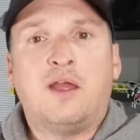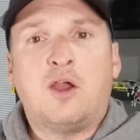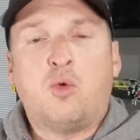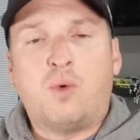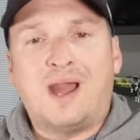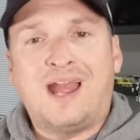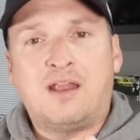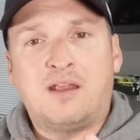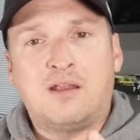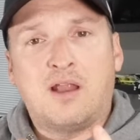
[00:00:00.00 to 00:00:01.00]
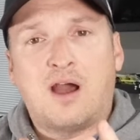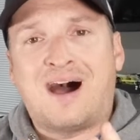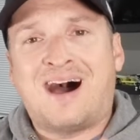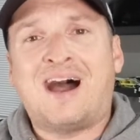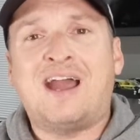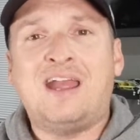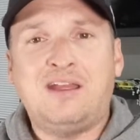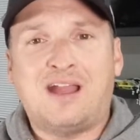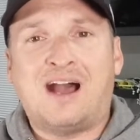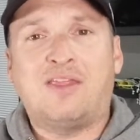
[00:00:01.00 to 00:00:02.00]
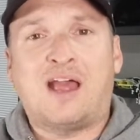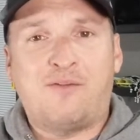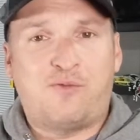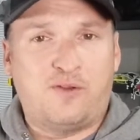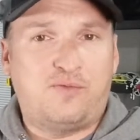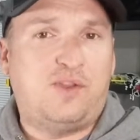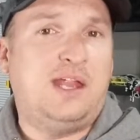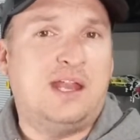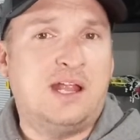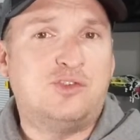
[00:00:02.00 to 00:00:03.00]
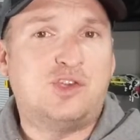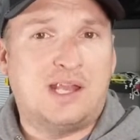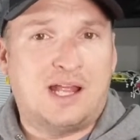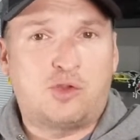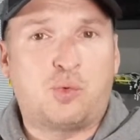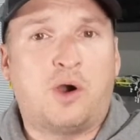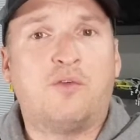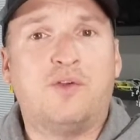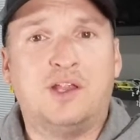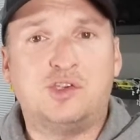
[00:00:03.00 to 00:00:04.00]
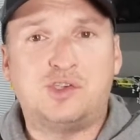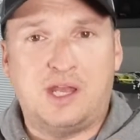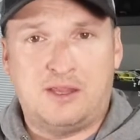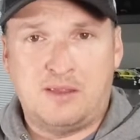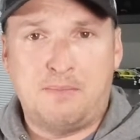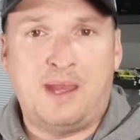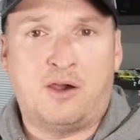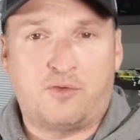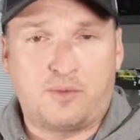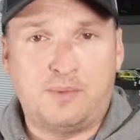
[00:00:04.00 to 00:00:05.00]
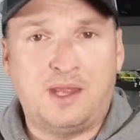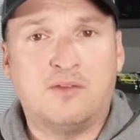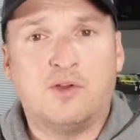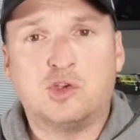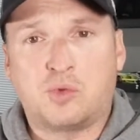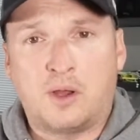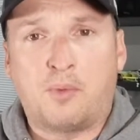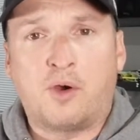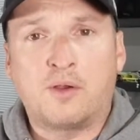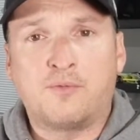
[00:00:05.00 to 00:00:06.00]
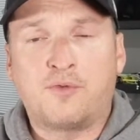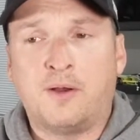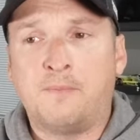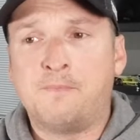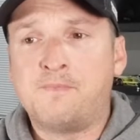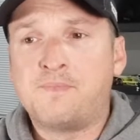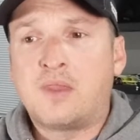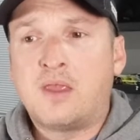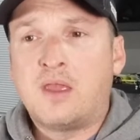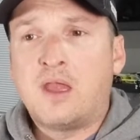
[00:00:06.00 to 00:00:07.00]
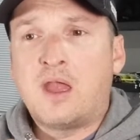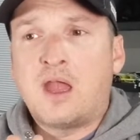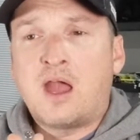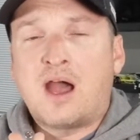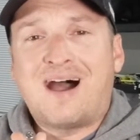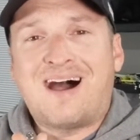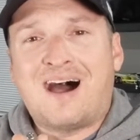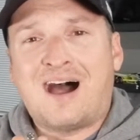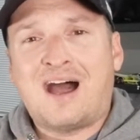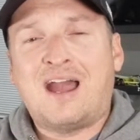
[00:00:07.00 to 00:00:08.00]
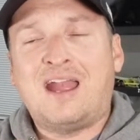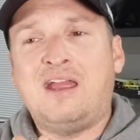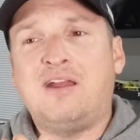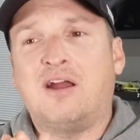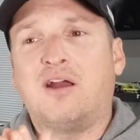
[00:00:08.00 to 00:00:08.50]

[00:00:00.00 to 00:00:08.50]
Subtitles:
when I got that 15-inch and that 12-inch in the mail from the individual I bought them from, I